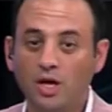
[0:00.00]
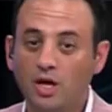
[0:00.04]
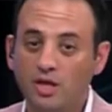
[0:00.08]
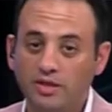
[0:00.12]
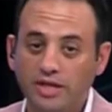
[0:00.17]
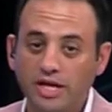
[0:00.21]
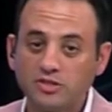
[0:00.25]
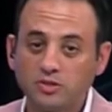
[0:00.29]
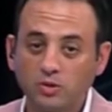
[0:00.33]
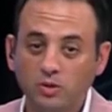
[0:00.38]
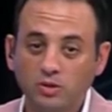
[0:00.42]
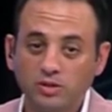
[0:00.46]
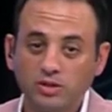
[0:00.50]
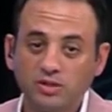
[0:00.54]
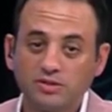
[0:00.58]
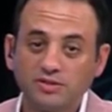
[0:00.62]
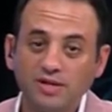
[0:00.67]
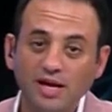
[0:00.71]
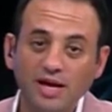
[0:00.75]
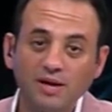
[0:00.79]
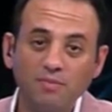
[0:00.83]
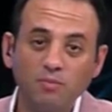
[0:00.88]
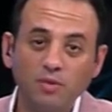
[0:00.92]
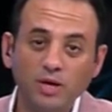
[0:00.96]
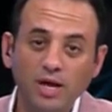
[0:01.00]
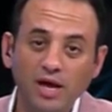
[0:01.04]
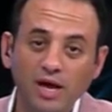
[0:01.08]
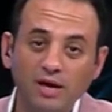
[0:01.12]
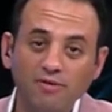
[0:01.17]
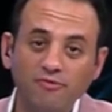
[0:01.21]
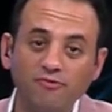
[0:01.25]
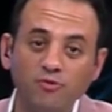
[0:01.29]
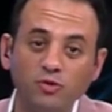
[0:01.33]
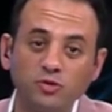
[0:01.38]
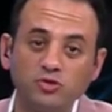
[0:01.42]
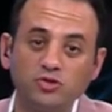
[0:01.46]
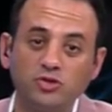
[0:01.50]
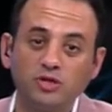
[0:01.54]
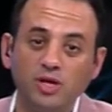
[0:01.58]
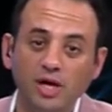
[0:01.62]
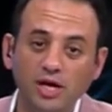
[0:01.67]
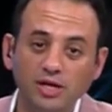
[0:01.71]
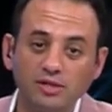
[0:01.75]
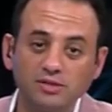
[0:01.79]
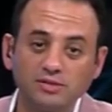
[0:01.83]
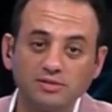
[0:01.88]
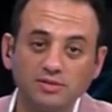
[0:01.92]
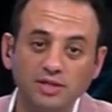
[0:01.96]
That's all the time we have for
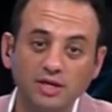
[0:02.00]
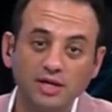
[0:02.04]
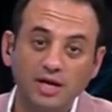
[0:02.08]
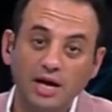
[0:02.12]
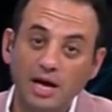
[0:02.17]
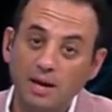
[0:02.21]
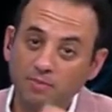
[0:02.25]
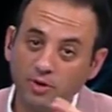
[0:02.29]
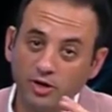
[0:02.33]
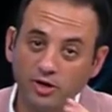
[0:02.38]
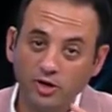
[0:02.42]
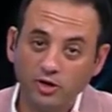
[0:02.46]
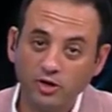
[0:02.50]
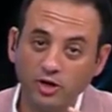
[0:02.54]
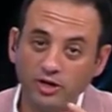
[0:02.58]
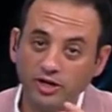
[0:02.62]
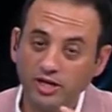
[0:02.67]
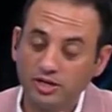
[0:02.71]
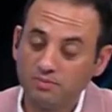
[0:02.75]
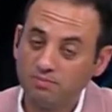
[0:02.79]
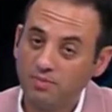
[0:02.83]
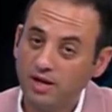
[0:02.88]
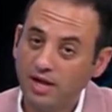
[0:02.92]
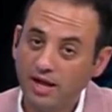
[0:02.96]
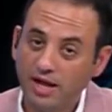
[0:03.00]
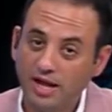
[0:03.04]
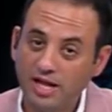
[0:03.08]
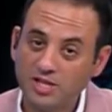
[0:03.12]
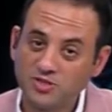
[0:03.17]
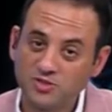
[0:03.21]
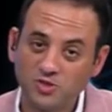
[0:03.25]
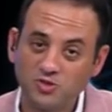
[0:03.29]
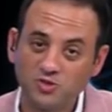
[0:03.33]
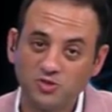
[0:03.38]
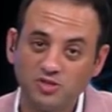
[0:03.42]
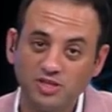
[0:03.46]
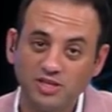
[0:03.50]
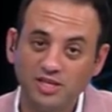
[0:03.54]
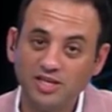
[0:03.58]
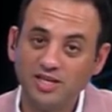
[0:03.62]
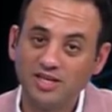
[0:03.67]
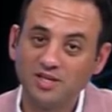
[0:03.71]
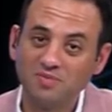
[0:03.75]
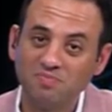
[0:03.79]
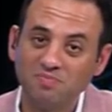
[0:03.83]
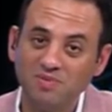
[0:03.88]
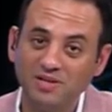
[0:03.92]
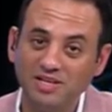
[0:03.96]
tonight. Uh, I'm going to go get my hands onto the
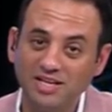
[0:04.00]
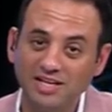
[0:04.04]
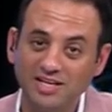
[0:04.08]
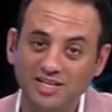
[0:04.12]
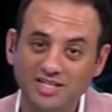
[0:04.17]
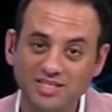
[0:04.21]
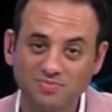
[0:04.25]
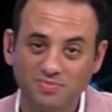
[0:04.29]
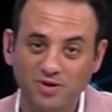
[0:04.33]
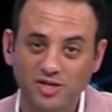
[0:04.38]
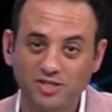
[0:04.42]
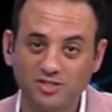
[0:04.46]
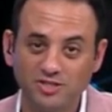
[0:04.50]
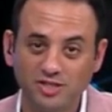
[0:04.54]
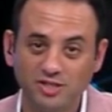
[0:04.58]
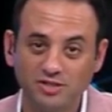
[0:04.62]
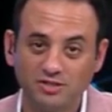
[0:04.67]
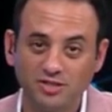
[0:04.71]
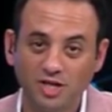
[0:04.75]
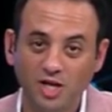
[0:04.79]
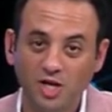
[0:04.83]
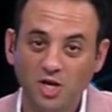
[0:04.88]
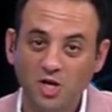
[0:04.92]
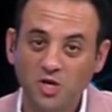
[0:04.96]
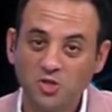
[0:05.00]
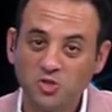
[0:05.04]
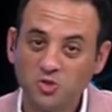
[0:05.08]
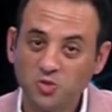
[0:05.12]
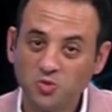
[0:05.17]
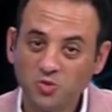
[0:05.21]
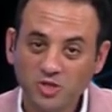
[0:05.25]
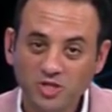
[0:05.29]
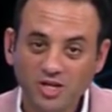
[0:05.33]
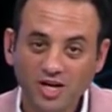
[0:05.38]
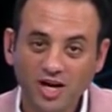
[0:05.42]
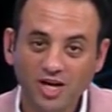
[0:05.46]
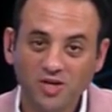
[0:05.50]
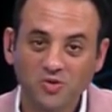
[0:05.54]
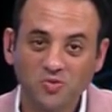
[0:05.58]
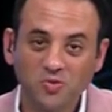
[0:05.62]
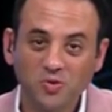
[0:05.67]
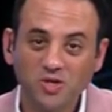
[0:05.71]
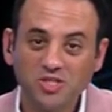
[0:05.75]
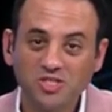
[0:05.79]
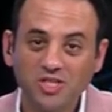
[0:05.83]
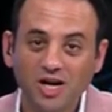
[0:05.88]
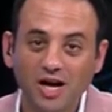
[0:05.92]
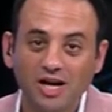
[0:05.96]
Ian Balina spreadsheet to work out
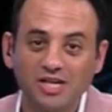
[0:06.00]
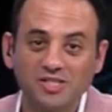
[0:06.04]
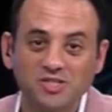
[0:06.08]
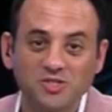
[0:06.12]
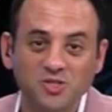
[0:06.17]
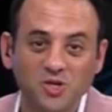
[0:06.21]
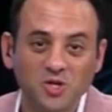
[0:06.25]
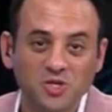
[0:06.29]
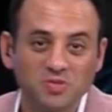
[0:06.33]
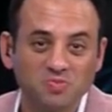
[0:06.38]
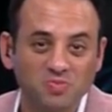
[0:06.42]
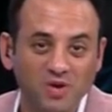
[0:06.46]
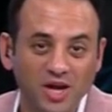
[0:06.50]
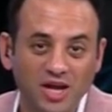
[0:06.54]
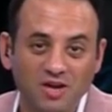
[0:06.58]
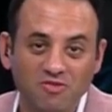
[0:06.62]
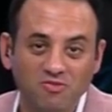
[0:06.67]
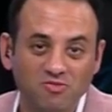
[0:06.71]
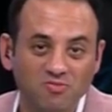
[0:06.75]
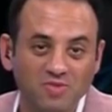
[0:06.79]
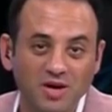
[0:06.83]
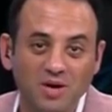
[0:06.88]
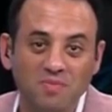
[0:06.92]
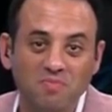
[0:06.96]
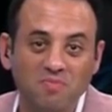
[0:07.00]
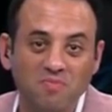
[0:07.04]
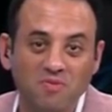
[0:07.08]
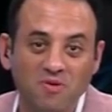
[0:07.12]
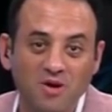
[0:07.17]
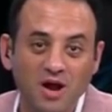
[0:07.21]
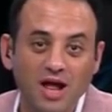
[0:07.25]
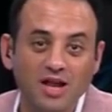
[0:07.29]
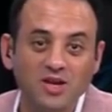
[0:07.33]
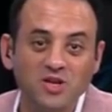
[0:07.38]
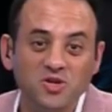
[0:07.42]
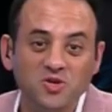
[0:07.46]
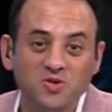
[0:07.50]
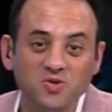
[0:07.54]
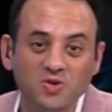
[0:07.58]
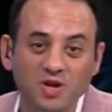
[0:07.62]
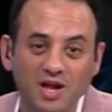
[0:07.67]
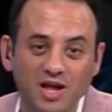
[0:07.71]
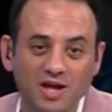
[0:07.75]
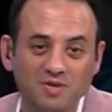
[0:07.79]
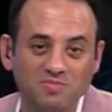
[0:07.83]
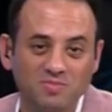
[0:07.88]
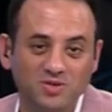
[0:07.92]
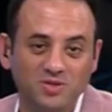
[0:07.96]
which I C O is paying for my brand new
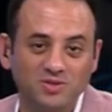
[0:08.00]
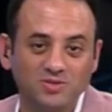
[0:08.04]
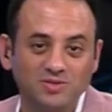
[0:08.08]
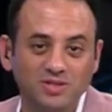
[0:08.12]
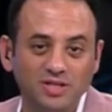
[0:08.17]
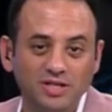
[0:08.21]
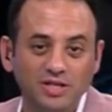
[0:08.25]
Lambo.